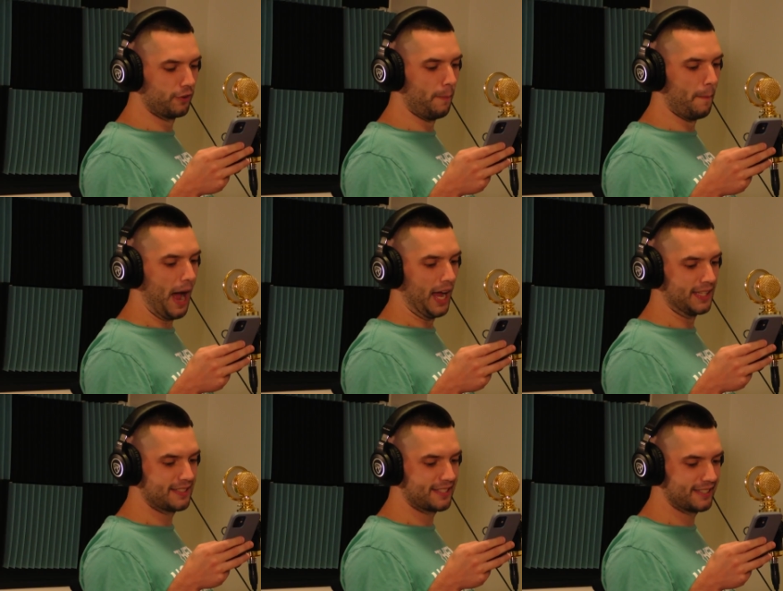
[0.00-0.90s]

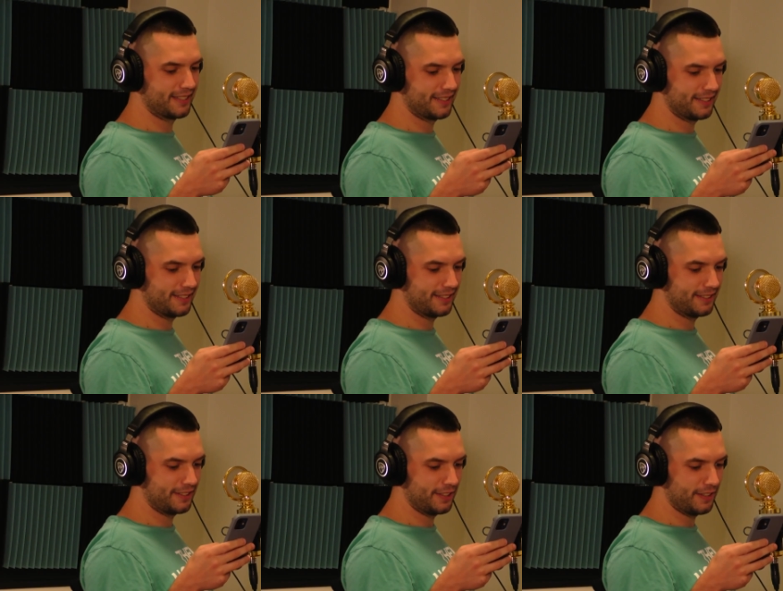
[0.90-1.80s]
Monds.
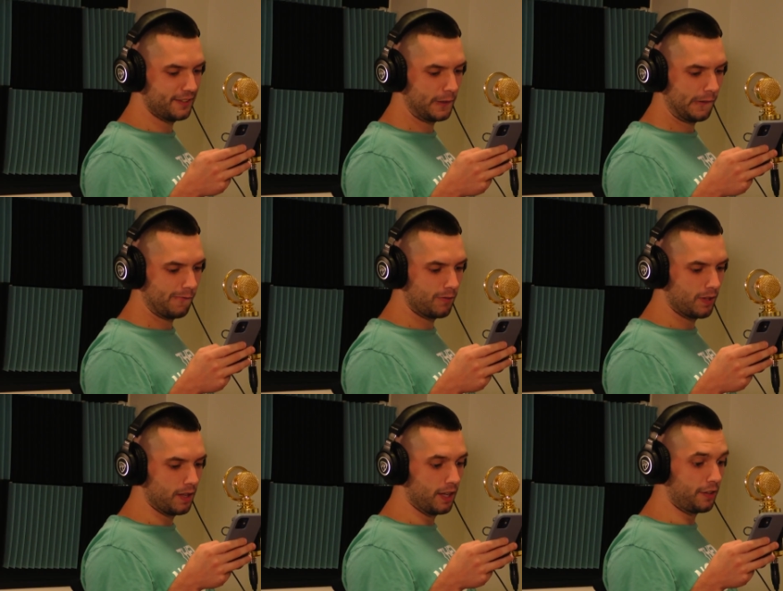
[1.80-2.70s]
Wonderful Monds.
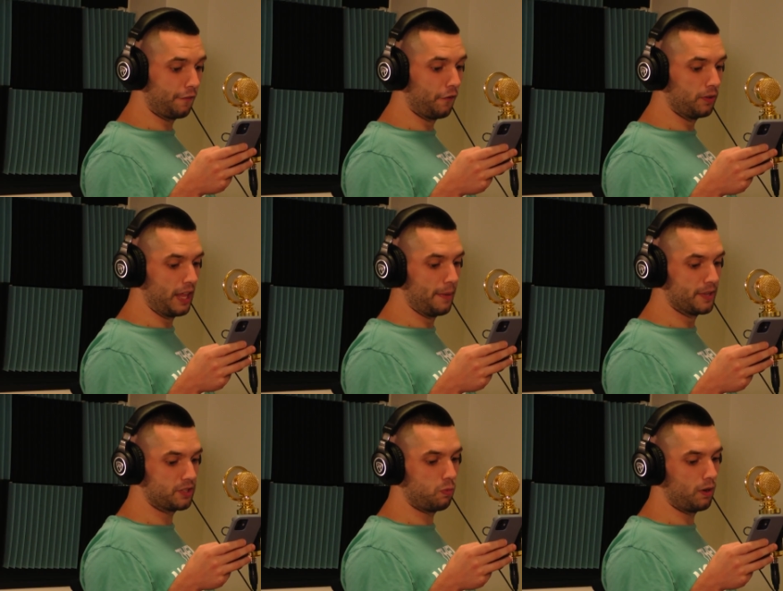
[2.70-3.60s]
His full name
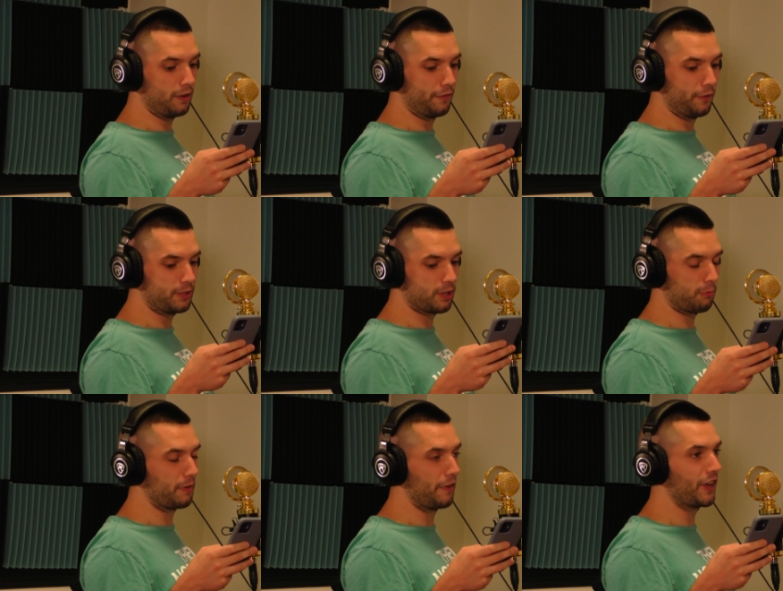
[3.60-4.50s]
is Wonderful
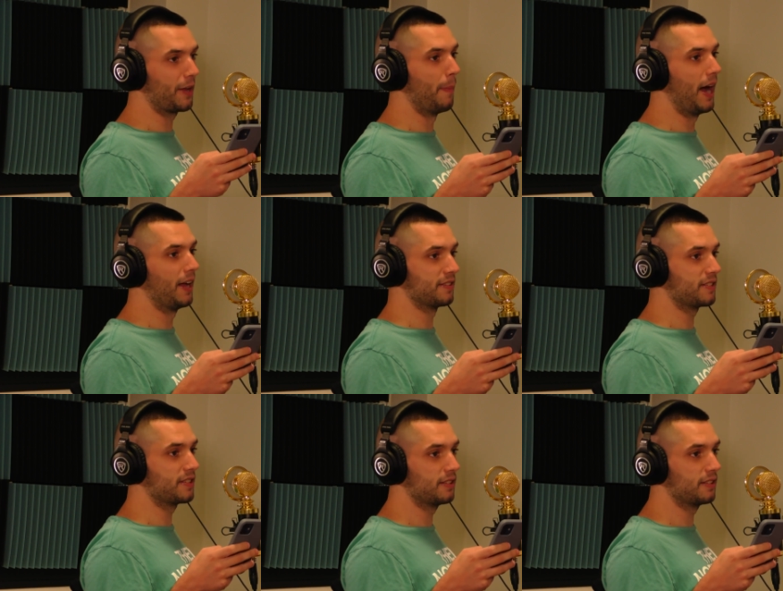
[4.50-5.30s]
Terrific Monds.